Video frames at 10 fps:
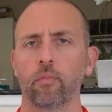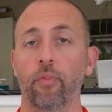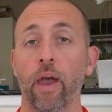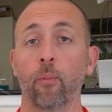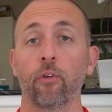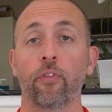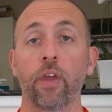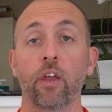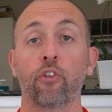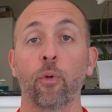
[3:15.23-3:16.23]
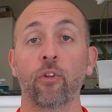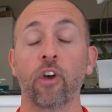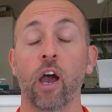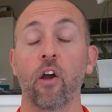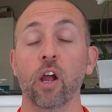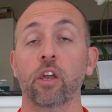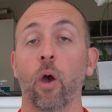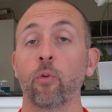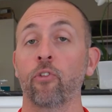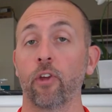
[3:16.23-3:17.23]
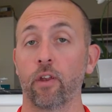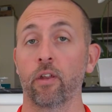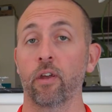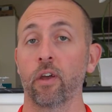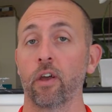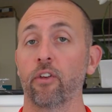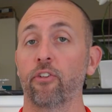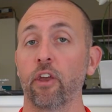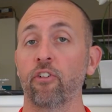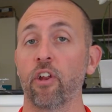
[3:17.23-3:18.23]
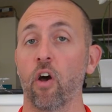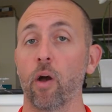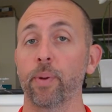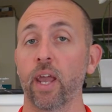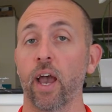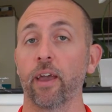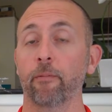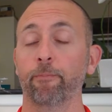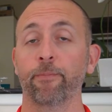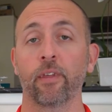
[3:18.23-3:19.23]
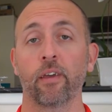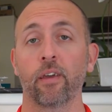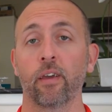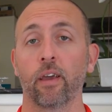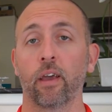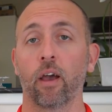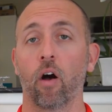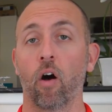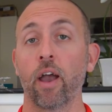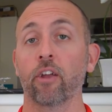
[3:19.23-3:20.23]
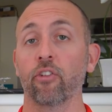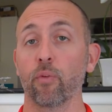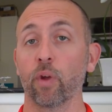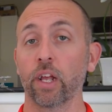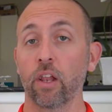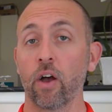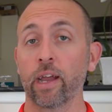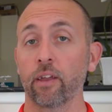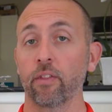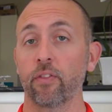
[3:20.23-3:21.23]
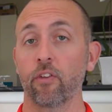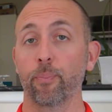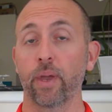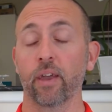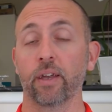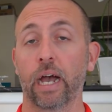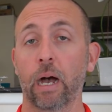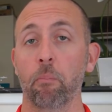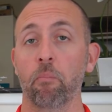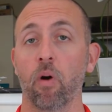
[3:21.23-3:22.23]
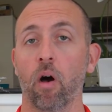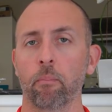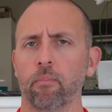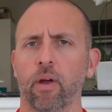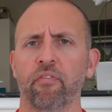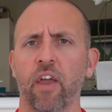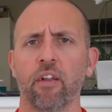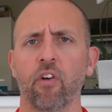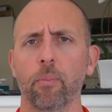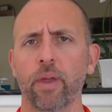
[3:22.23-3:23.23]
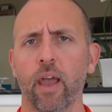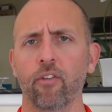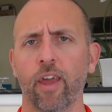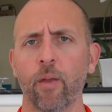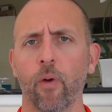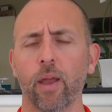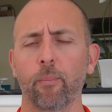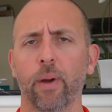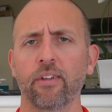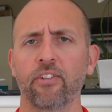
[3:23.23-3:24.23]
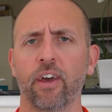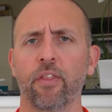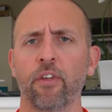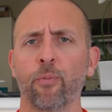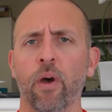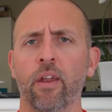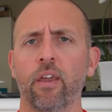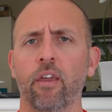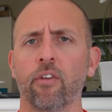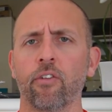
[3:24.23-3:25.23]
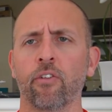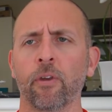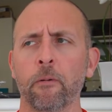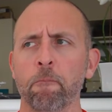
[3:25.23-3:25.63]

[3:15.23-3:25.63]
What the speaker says: That was the Tuatara Coastin Session IPA. I actually really like this beer. I'm a fan of IPAs anyway, but this one is